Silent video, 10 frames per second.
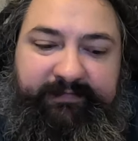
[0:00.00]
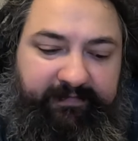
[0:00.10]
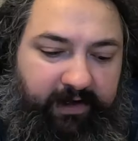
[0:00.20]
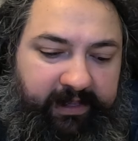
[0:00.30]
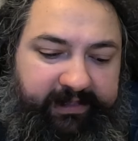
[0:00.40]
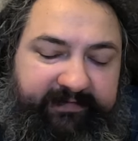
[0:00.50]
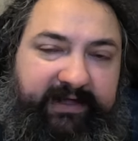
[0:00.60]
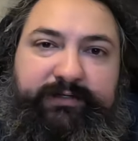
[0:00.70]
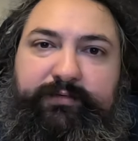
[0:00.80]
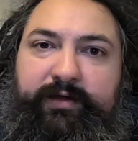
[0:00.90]
for all of
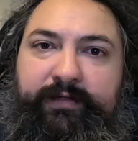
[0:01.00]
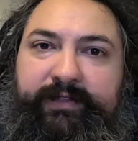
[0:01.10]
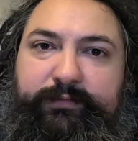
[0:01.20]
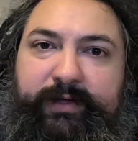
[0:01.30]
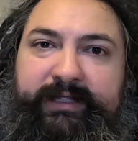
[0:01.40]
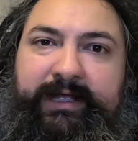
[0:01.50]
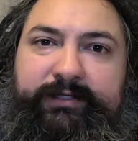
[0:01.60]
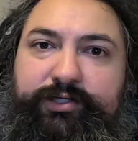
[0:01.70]
us who are on this weight loss